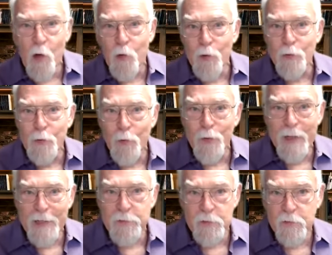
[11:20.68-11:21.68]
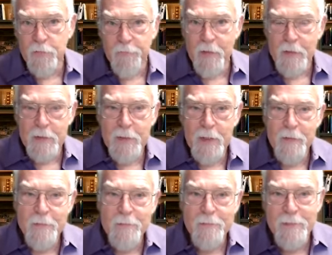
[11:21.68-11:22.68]
all those old castles are falling
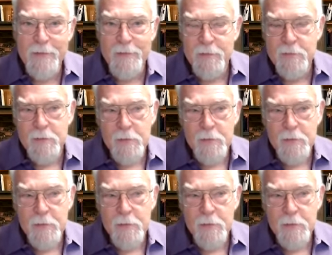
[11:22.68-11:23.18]
down. Uh,